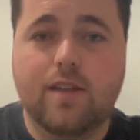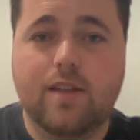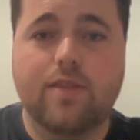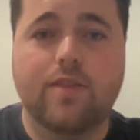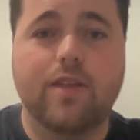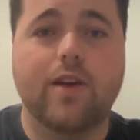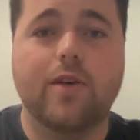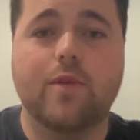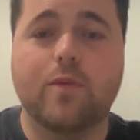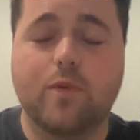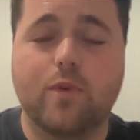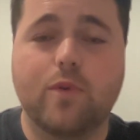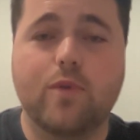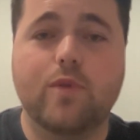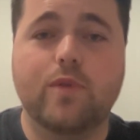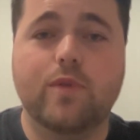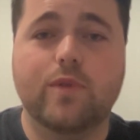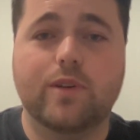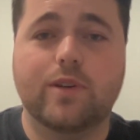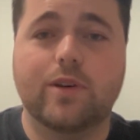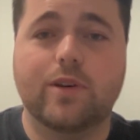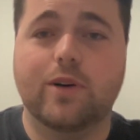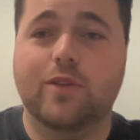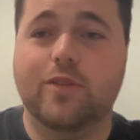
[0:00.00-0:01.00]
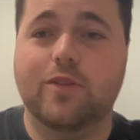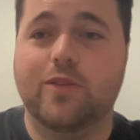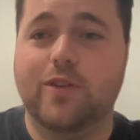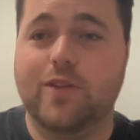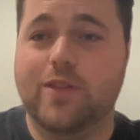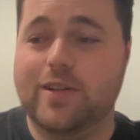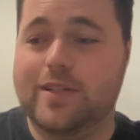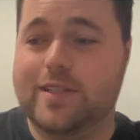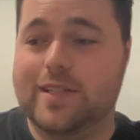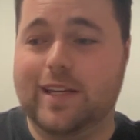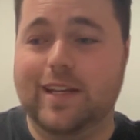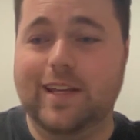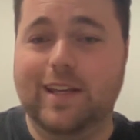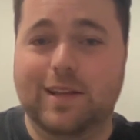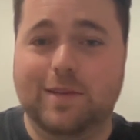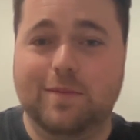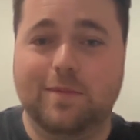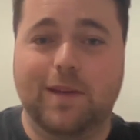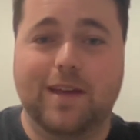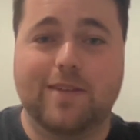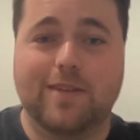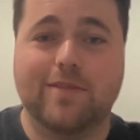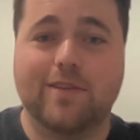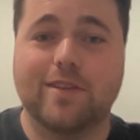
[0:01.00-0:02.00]
They weren't good for the
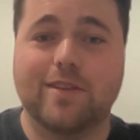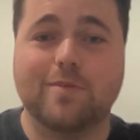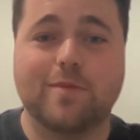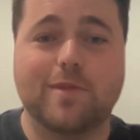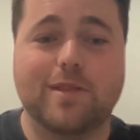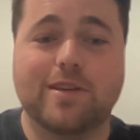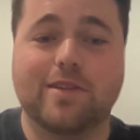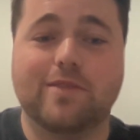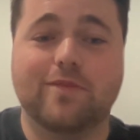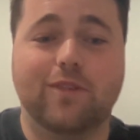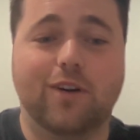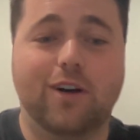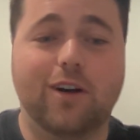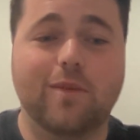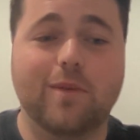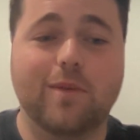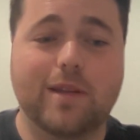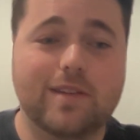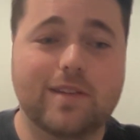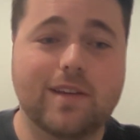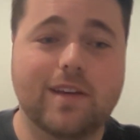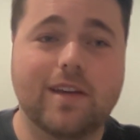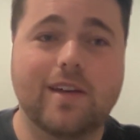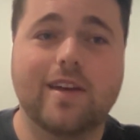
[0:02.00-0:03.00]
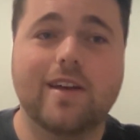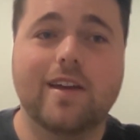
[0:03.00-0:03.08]
team, having them in the environment.